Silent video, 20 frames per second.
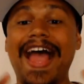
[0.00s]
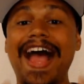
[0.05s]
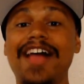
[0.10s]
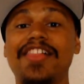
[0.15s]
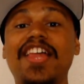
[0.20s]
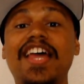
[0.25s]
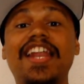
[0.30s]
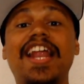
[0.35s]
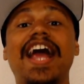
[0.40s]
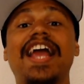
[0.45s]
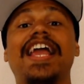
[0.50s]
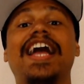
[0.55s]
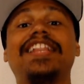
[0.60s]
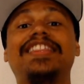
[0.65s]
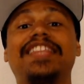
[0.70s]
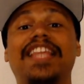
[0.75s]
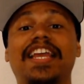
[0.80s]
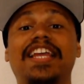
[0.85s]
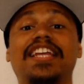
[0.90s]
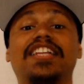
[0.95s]
Now that I
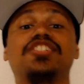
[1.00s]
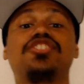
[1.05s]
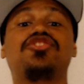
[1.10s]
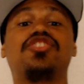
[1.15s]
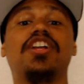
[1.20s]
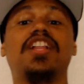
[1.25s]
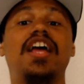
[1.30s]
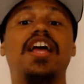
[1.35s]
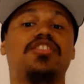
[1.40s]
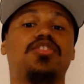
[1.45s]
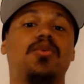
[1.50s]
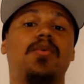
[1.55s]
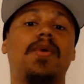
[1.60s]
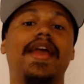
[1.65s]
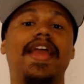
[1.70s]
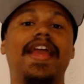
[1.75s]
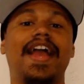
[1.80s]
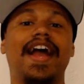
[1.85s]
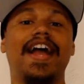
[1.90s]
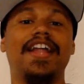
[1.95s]
got the English trailer out the
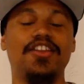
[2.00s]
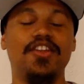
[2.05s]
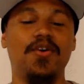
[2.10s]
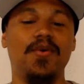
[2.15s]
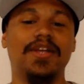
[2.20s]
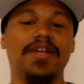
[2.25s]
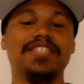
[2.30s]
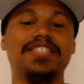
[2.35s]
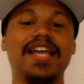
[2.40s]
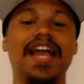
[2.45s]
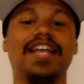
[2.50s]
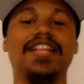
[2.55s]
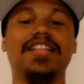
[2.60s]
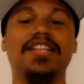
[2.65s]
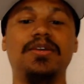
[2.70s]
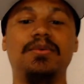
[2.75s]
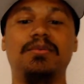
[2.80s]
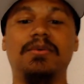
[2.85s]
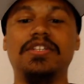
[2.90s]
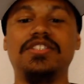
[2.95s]
way, I know
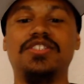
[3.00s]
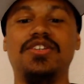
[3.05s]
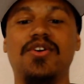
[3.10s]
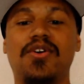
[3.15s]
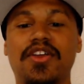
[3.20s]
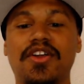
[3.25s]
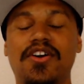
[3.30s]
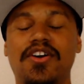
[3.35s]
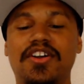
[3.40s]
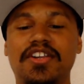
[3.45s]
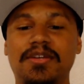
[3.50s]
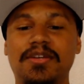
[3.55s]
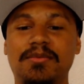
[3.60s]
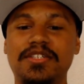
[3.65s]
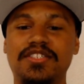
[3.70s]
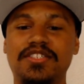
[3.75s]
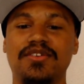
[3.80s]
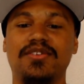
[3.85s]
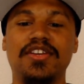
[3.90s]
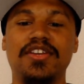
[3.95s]
exactly what's going on
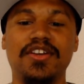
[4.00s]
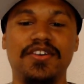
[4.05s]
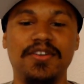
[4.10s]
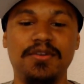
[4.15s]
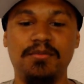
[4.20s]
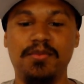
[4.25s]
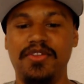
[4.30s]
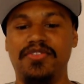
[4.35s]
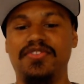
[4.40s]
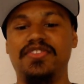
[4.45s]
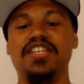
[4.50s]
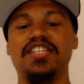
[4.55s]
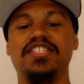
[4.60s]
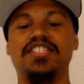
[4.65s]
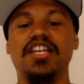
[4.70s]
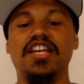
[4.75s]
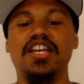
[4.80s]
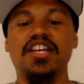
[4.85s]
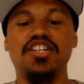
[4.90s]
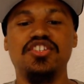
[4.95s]
and what's going on with
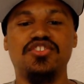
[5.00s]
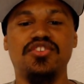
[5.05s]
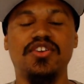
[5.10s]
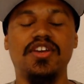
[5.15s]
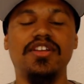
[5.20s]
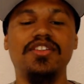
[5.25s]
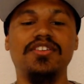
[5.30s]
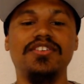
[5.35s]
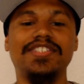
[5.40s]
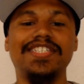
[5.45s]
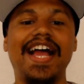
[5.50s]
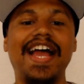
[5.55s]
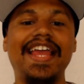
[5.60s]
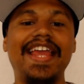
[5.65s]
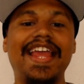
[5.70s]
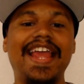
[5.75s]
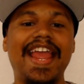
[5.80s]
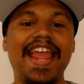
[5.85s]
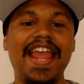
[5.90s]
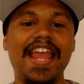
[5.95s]
these trailers. I
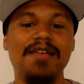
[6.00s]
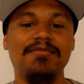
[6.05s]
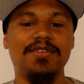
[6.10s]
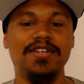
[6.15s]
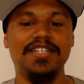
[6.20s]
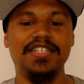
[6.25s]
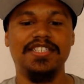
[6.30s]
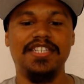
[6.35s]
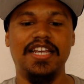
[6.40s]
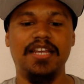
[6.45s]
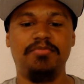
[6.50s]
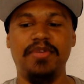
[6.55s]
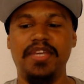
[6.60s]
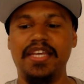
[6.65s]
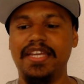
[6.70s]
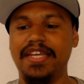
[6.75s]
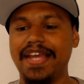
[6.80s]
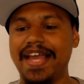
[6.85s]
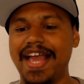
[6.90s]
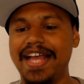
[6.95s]
am going to take a
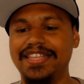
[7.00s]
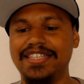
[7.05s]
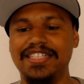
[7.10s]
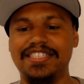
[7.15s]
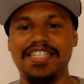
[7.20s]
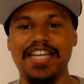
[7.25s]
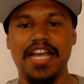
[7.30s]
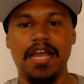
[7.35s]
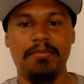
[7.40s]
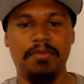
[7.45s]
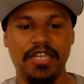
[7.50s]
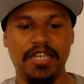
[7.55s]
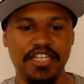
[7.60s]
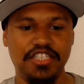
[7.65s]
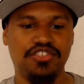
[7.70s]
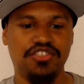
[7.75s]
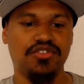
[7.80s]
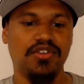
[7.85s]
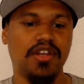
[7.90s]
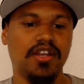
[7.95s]
peek at the
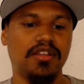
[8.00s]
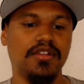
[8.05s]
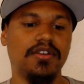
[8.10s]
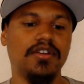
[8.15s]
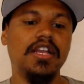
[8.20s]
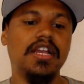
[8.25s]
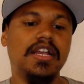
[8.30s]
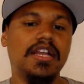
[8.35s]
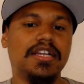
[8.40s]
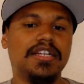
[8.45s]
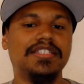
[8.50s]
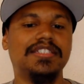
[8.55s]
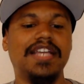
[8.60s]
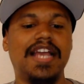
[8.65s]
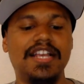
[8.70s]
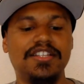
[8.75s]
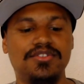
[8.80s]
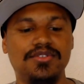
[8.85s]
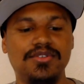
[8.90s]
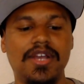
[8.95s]
Japanese trailer, because
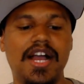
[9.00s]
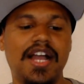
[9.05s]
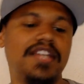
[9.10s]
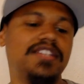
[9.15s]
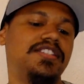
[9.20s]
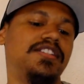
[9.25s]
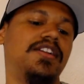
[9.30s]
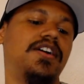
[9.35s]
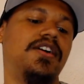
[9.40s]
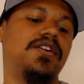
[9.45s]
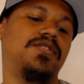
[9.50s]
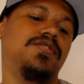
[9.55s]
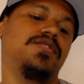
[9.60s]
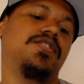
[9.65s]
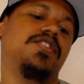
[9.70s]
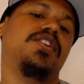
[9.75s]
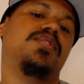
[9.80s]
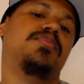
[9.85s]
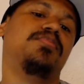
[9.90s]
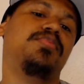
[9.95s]
as you guys
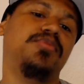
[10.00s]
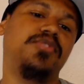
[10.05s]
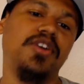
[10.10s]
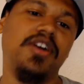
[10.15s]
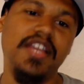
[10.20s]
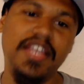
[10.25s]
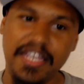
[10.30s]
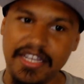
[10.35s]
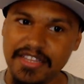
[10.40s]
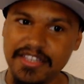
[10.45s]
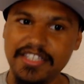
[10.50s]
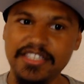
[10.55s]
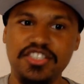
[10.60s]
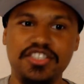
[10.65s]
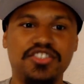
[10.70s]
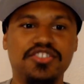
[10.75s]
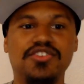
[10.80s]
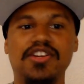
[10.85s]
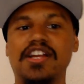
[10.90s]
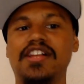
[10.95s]
know, the
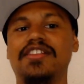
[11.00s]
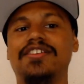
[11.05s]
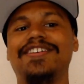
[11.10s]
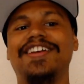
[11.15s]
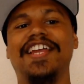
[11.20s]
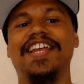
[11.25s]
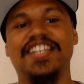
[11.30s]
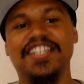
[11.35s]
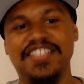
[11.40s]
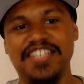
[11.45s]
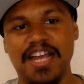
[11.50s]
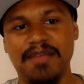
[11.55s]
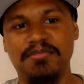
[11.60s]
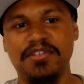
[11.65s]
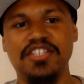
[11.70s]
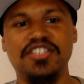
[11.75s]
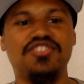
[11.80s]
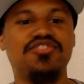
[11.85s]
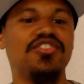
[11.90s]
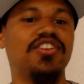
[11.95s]
English trailer and the
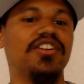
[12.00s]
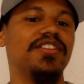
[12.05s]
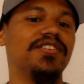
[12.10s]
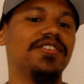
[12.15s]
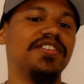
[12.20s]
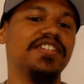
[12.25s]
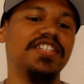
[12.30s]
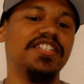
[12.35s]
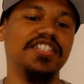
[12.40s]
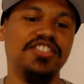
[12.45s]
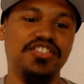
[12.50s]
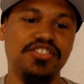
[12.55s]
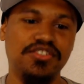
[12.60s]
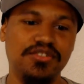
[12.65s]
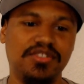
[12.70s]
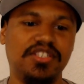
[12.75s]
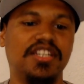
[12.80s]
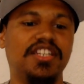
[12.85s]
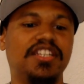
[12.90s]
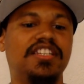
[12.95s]
Japanese trailer is
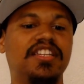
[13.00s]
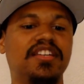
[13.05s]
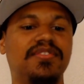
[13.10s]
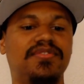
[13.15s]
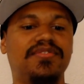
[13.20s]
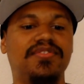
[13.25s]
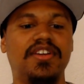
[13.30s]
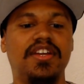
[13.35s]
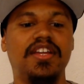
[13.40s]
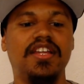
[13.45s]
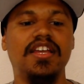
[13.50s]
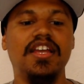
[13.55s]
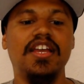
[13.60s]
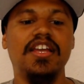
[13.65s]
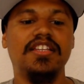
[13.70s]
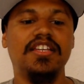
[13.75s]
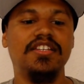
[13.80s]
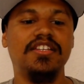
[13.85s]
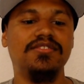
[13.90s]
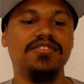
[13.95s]
usually different.
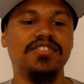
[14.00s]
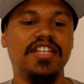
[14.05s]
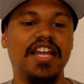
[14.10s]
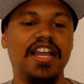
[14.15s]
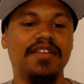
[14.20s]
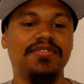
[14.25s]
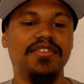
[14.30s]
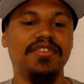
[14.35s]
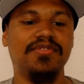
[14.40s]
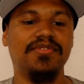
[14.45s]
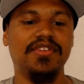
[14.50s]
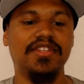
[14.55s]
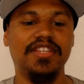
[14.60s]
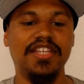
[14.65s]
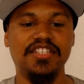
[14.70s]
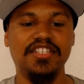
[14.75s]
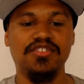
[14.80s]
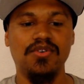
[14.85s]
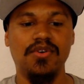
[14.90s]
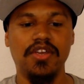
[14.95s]
They usually have different
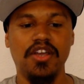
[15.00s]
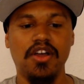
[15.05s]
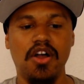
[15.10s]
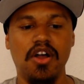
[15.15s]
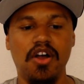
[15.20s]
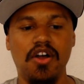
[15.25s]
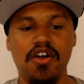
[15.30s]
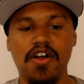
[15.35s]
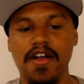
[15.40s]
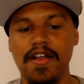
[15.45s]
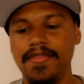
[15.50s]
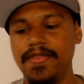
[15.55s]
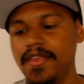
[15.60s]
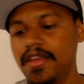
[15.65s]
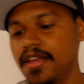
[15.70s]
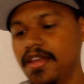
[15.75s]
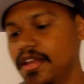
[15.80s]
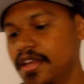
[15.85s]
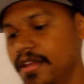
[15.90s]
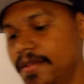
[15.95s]
things going
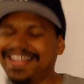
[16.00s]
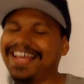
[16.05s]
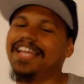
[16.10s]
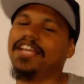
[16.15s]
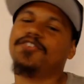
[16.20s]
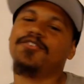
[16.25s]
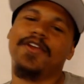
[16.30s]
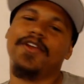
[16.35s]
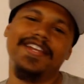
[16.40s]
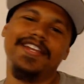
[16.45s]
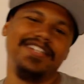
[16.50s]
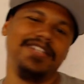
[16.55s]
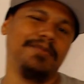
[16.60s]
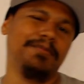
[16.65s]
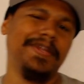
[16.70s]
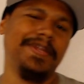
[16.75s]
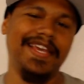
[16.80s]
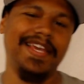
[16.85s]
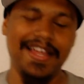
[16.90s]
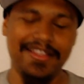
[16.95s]
on. I like grading
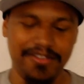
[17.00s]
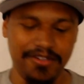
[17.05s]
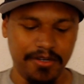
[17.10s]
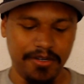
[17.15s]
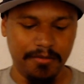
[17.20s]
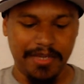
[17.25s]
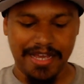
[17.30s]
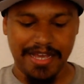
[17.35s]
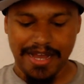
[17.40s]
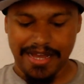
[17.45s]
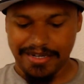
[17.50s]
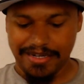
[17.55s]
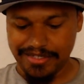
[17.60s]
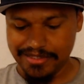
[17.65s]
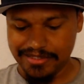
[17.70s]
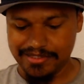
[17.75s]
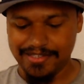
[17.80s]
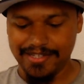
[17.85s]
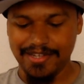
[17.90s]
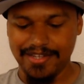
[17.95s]
them together, to be
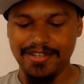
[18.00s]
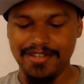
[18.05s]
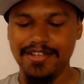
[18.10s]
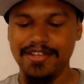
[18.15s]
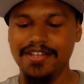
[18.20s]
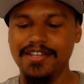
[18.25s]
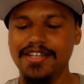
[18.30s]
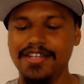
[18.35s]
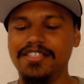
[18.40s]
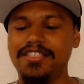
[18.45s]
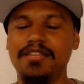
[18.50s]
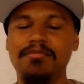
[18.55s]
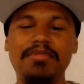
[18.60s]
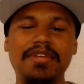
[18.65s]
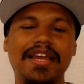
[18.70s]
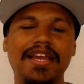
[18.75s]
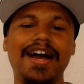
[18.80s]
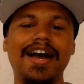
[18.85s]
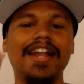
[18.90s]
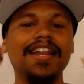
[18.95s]
honest. To
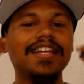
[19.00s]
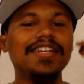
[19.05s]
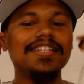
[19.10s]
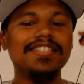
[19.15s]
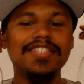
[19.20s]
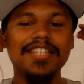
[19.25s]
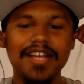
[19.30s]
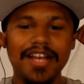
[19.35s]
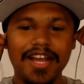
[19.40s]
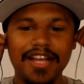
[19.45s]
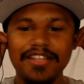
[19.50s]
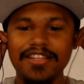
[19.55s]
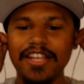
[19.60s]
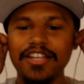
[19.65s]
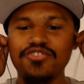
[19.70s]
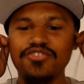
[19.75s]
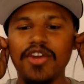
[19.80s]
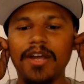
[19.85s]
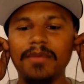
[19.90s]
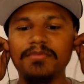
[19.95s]
be honest,
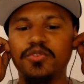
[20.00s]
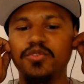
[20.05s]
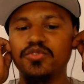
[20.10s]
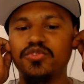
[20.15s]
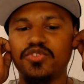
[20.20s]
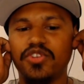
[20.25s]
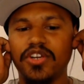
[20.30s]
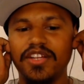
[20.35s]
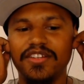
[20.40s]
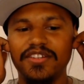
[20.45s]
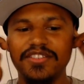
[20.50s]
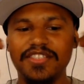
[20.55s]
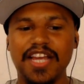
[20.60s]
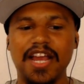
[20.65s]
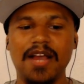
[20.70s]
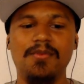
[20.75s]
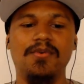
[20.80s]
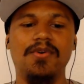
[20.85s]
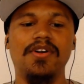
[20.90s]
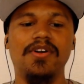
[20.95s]
they dropped two trailers
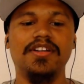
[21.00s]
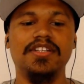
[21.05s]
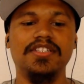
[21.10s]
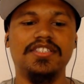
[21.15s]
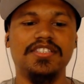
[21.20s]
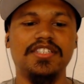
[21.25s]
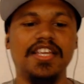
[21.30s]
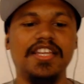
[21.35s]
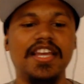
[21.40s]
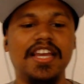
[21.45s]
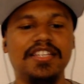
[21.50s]
at once.